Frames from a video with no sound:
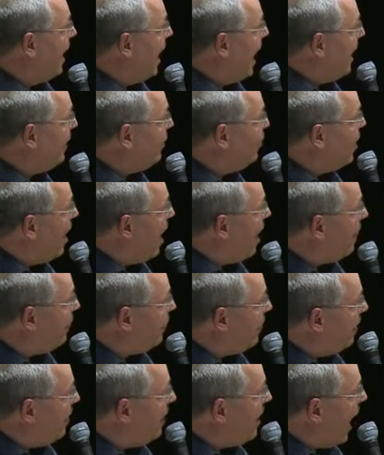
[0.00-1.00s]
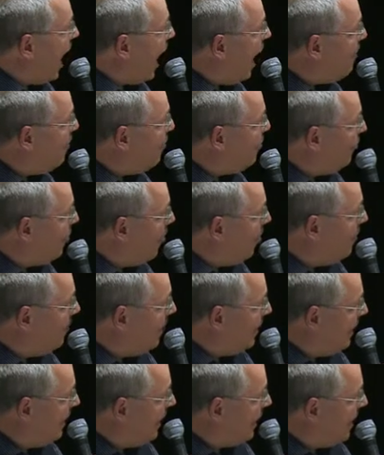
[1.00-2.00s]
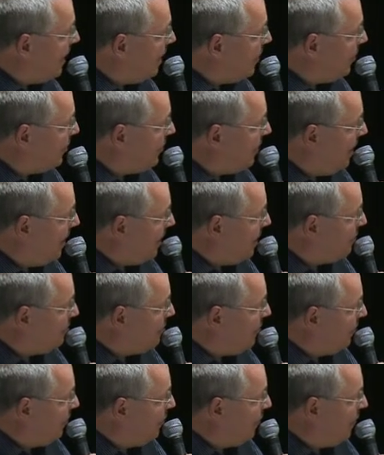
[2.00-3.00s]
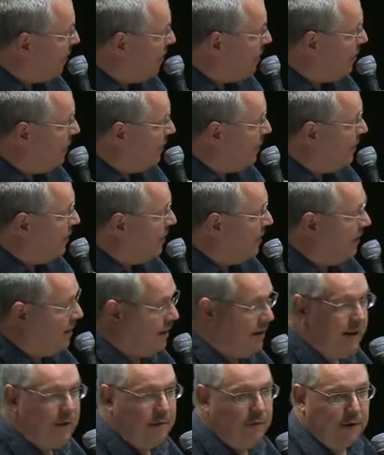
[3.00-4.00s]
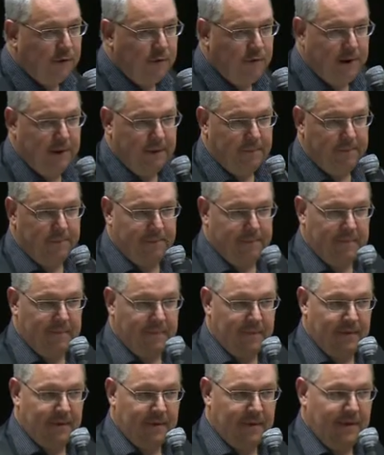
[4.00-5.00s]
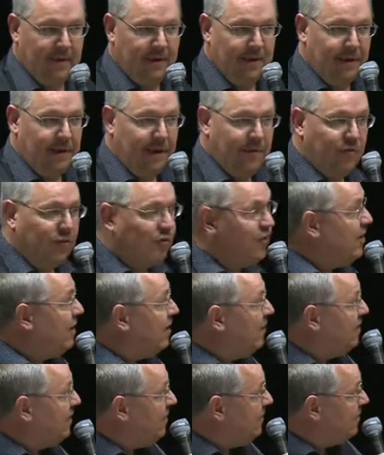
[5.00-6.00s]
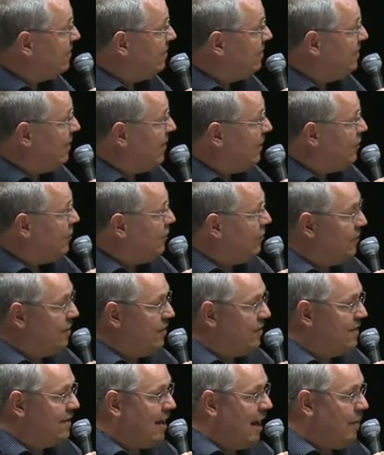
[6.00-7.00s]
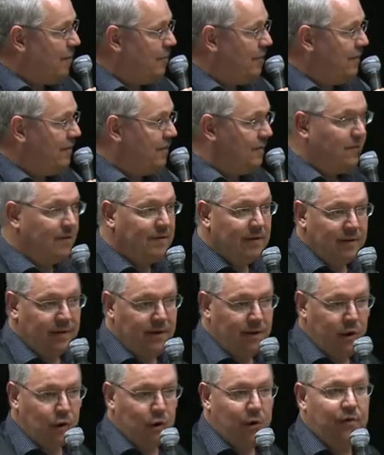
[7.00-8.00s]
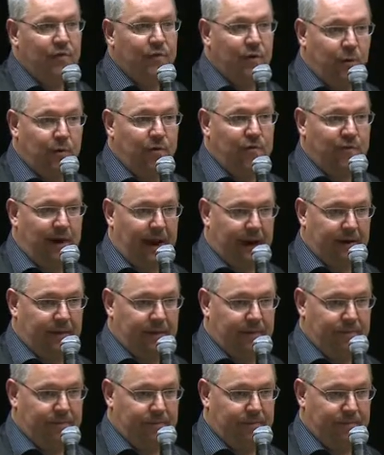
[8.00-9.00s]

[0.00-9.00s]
And you have the abnormally glycosylated transferrin here in green. If you see this in different samples, you have no effect.